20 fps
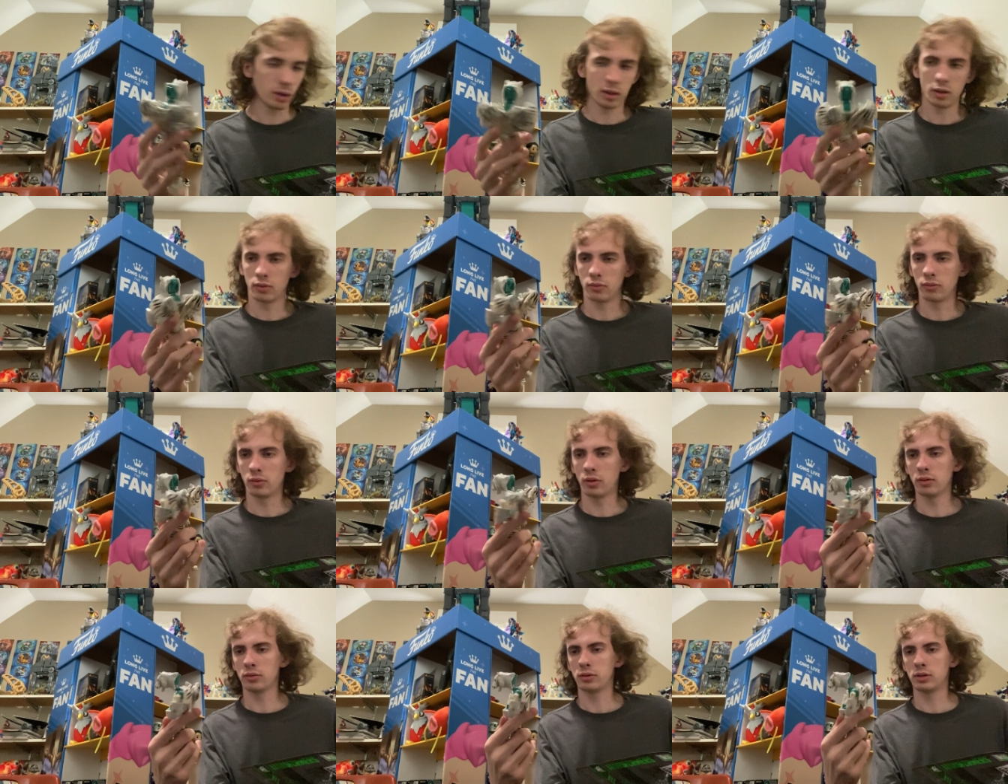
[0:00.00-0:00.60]

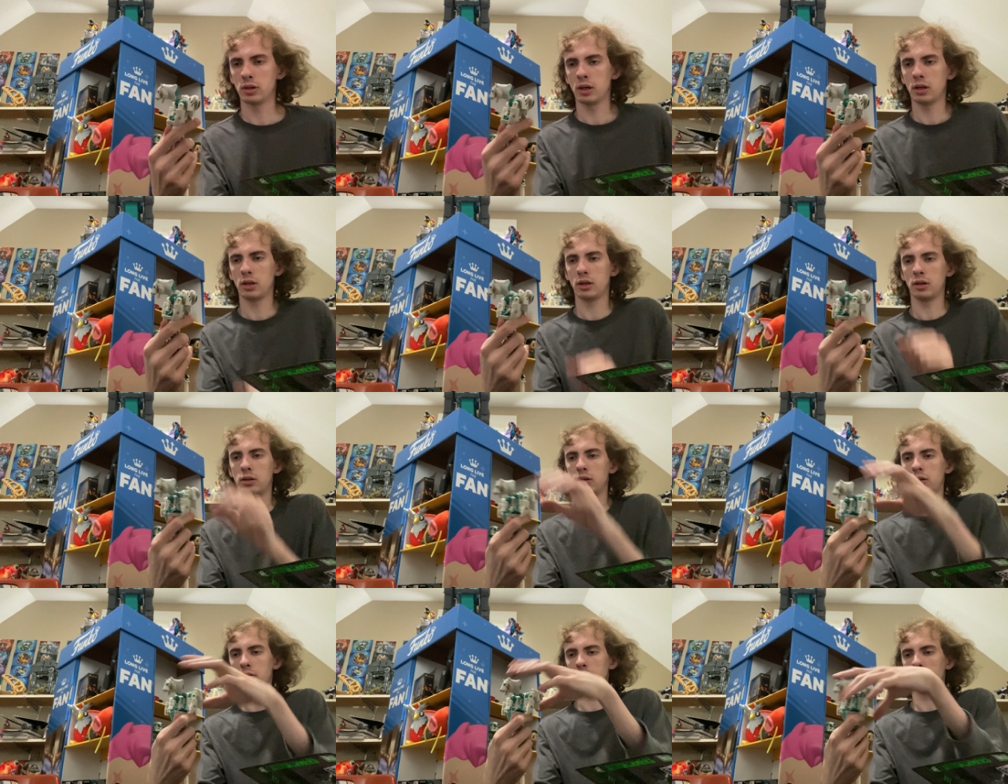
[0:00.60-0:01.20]
rotate
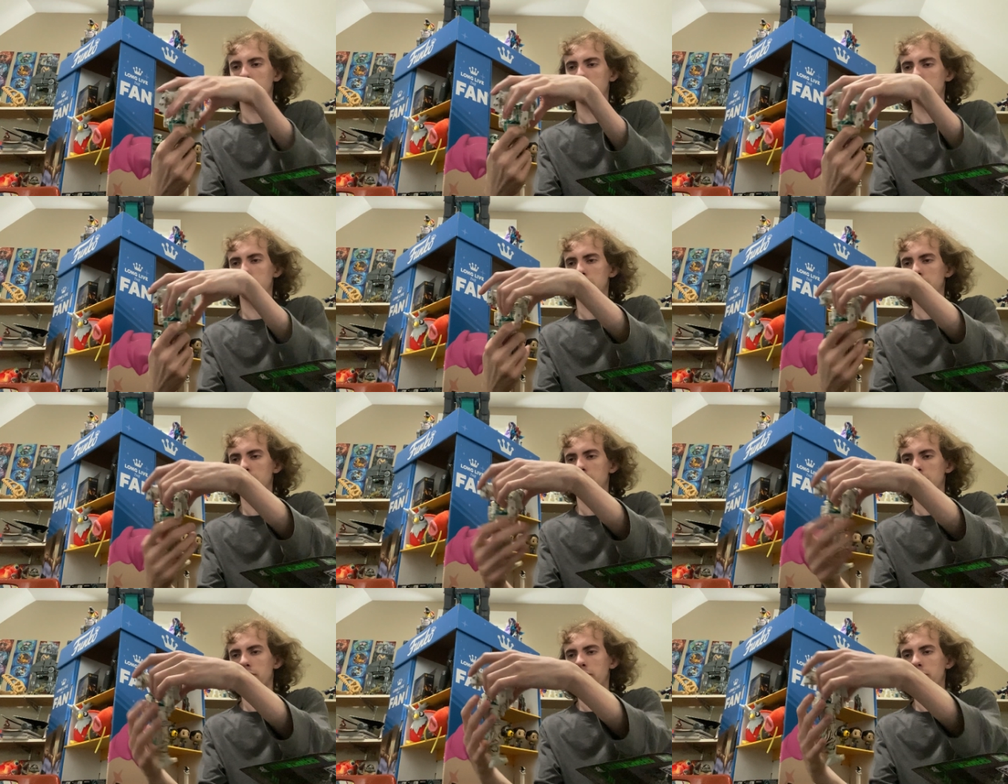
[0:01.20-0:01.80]
it we're gonna
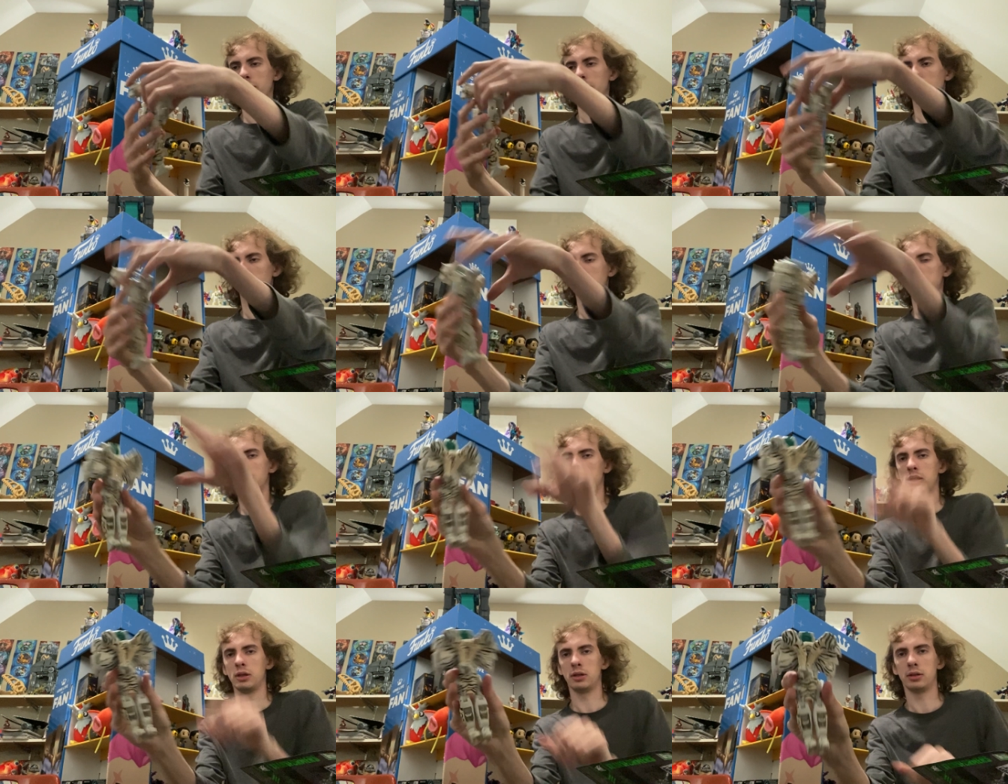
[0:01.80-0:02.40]

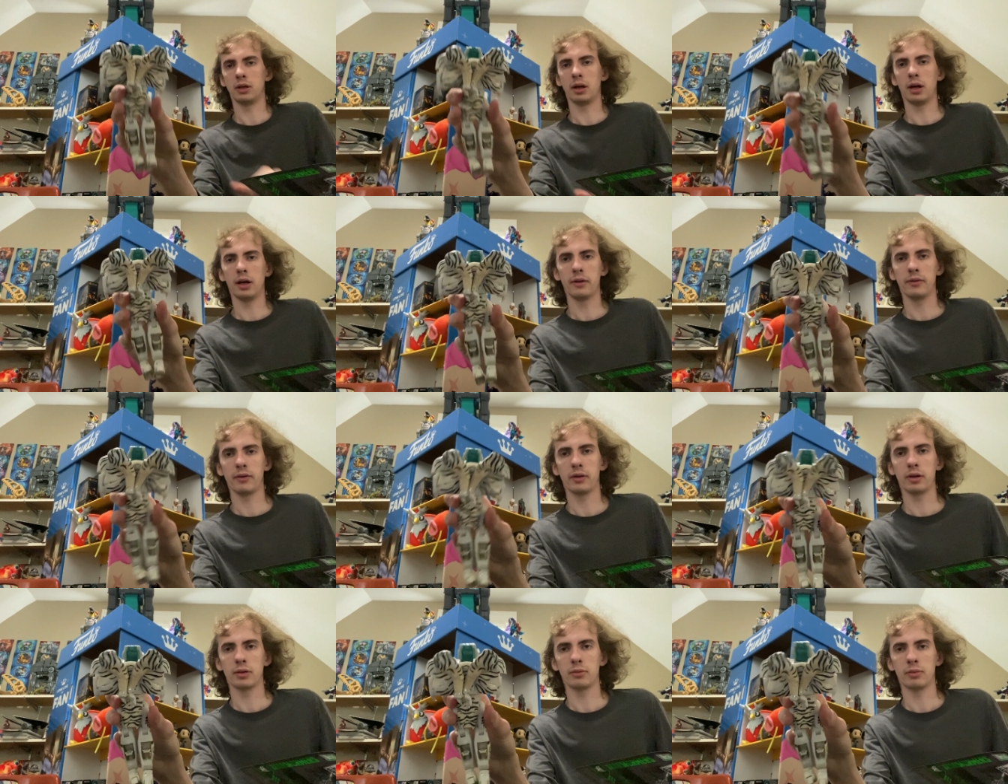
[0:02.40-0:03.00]
rotate the entire figure